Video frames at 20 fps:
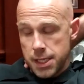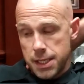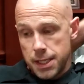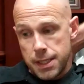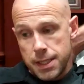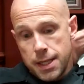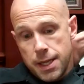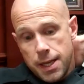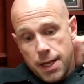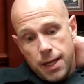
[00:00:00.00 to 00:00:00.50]

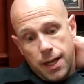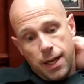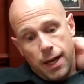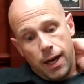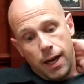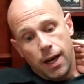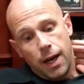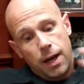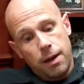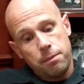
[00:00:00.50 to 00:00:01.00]
And
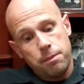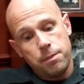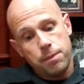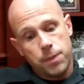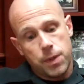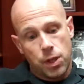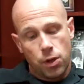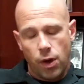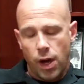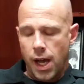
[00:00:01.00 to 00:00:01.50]

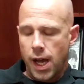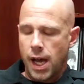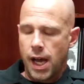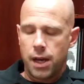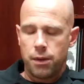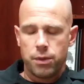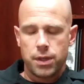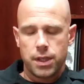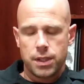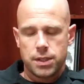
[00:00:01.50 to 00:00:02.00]

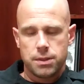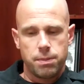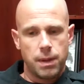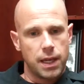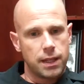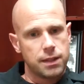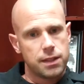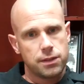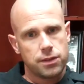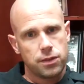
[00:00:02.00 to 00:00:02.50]
I would
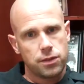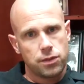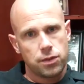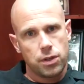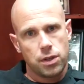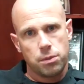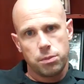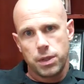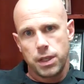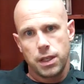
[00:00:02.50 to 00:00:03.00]
expect this is
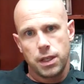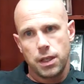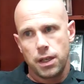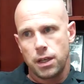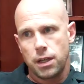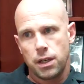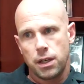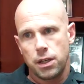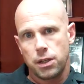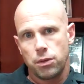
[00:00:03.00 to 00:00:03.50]
going to be
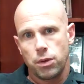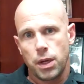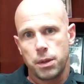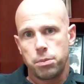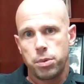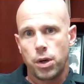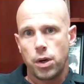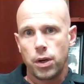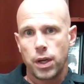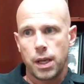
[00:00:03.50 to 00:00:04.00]
a great
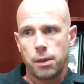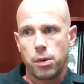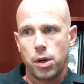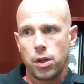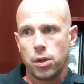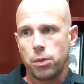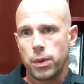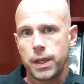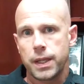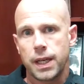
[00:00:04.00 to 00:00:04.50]
ball game
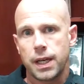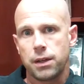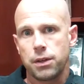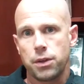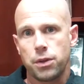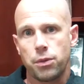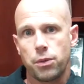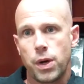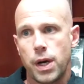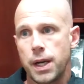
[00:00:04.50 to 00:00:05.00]
all the way down
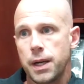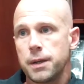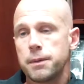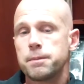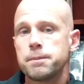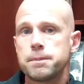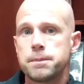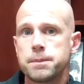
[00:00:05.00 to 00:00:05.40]
to the wire.